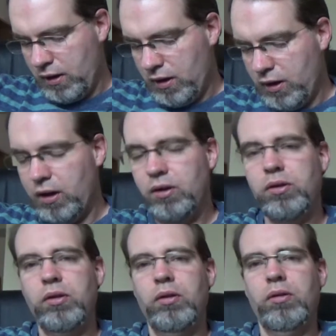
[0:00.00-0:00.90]
got
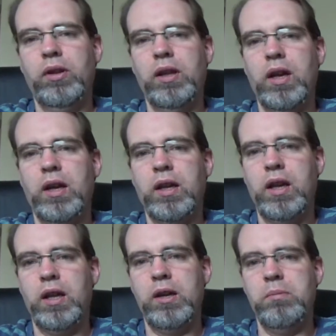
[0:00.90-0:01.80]
into the
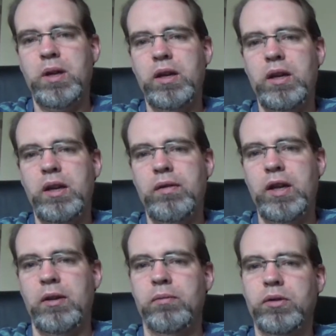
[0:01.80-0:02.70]
Canon Mini
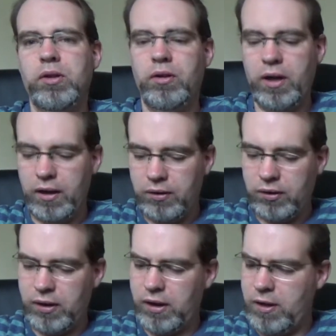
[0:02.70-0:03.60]
DV. So I'd
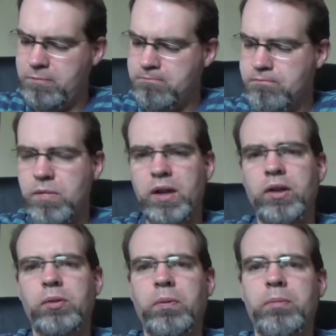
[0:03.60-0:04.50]
say, at
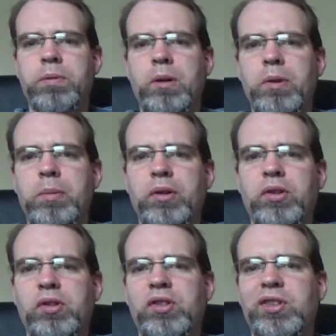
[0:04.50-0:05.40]
this point, probably about
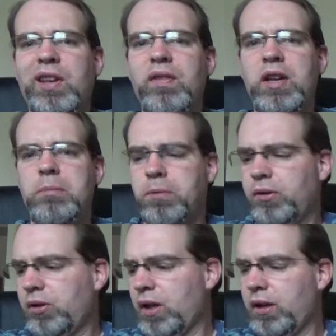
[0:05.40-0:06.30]

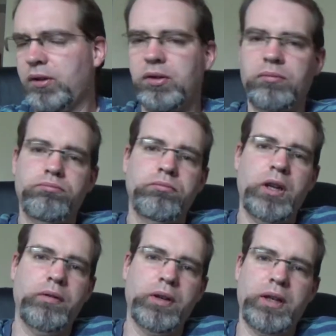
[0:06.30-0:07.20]
70%,
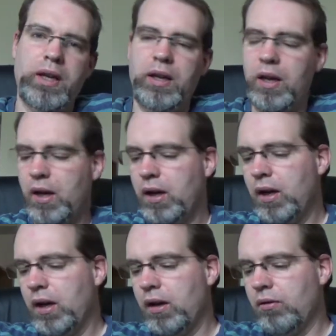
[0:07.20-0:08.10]
give or take,
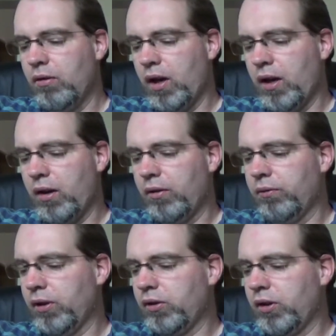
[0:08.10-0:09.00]

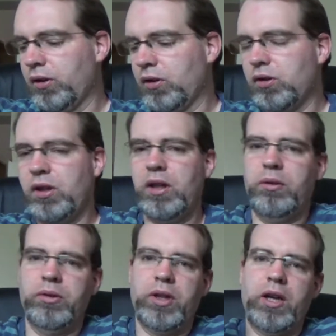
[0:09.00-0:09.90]
of what's on this
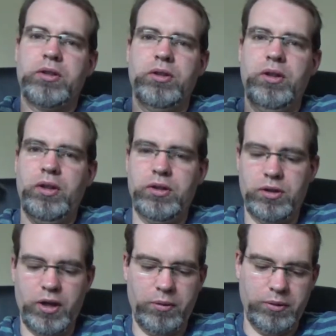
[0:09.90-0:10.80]
channel was actually
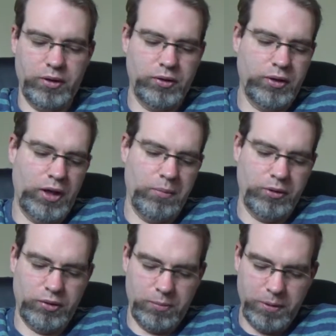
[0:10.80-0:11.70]
shot with this
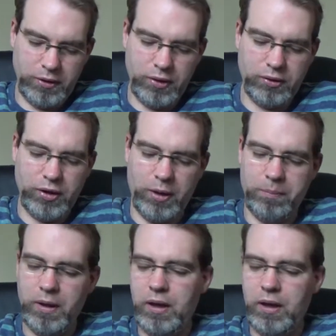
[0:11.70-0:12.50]
camera. So I picked this up